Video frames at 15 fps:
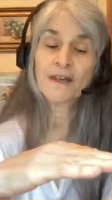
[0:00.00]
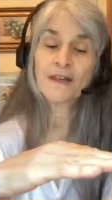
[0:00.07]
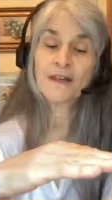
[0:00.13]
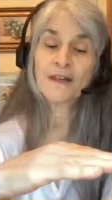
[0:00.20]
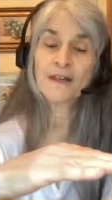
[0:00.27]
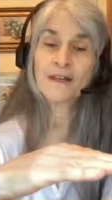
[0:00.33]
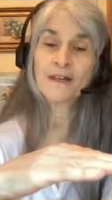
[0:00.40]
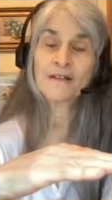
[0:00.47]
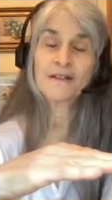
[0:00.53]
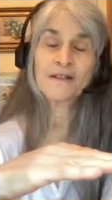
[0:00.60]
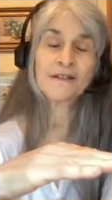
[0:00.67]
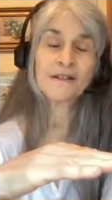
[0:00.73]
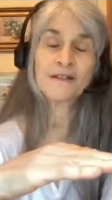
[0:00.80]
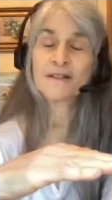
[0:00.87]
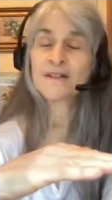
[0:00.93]
And
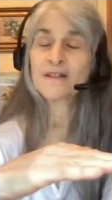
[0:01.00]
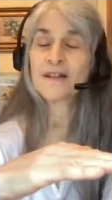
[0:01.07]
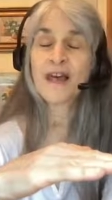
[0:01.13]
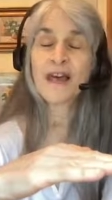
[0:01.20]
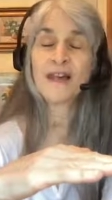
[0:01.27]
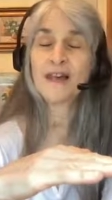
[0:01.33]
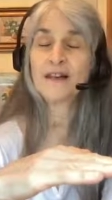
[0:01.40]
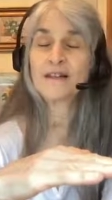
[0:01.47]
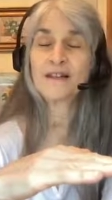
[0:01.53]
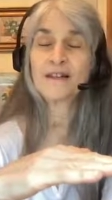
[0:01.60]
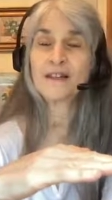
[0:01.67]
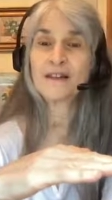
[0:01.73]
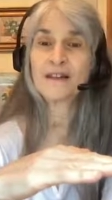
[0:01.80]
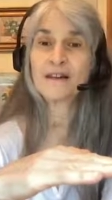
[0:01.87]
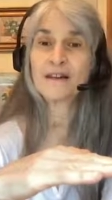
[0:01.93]
she didn't say
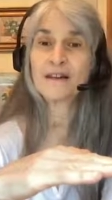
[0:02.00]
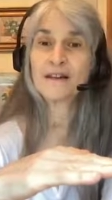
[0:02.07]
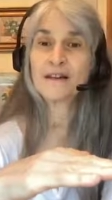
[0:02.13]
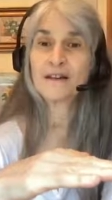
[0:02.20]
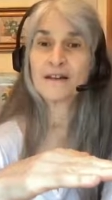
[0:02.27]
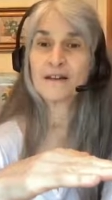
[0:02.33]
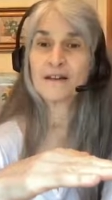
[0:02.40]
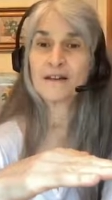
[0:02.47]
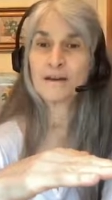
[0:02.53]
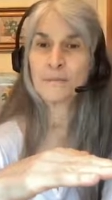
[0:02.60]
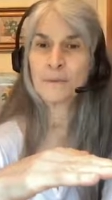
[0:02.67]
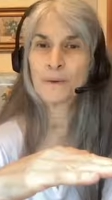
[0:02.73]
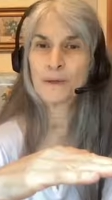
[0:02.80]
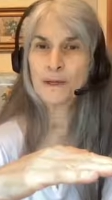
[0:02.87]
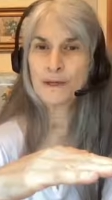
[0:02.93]
anything.
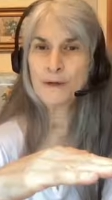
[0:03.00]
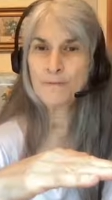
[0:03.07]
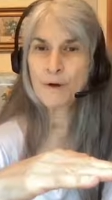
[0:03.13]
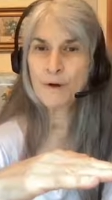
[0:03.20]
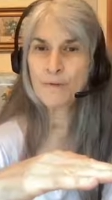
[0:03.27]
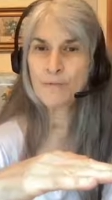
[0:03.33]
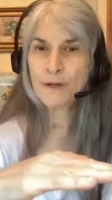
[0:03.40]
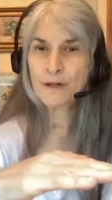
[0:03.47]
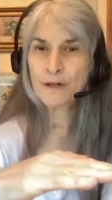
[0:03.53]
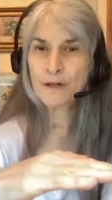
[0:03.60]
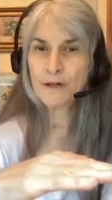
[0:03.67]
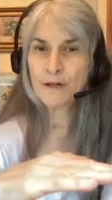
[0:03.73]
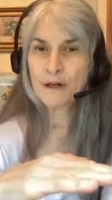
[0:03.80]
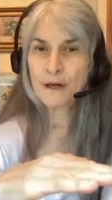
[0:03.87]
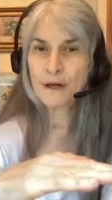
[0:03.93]
But in a moment,
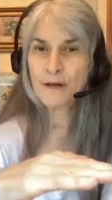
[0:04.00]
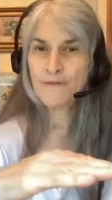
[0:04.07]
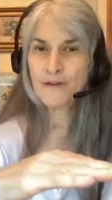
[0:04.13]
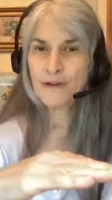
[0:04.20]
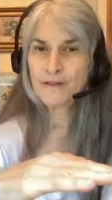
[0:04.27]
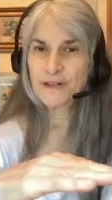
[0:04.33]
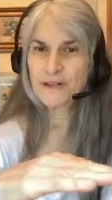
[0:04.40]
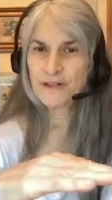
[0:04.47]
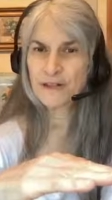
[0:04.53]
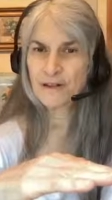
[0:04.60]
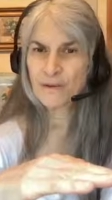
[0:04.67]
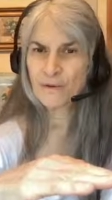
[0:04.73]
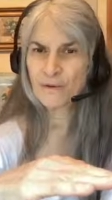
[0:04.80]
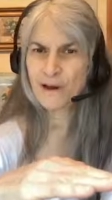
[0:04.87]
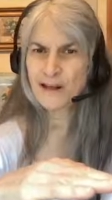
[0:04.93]
I felt this
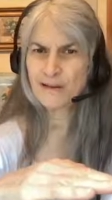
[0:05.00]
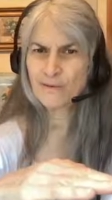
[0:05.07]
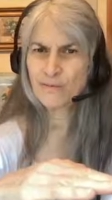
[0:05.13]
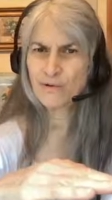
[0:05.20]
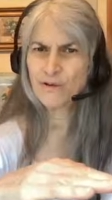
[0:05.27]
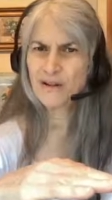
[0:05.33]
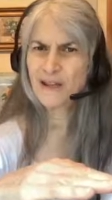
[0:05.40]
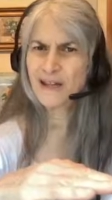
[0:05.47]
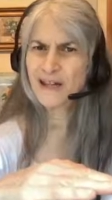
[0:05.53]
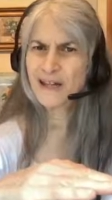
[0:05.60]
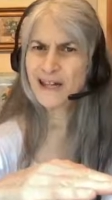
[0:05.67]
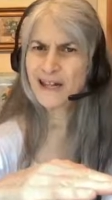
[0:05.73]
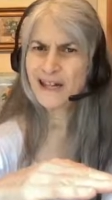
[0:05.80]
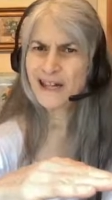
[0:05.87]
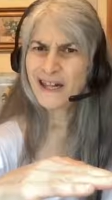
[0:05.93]
incredible
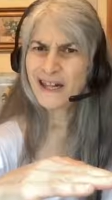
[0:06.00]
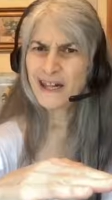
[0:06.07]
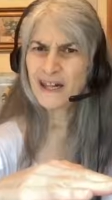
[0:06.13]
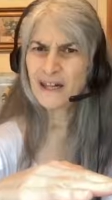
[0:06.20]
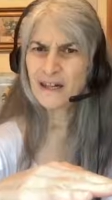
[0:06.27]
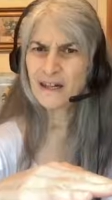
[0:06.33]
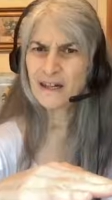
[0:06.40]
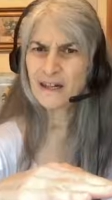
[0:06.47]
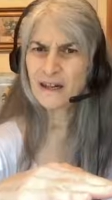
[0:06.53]
heat.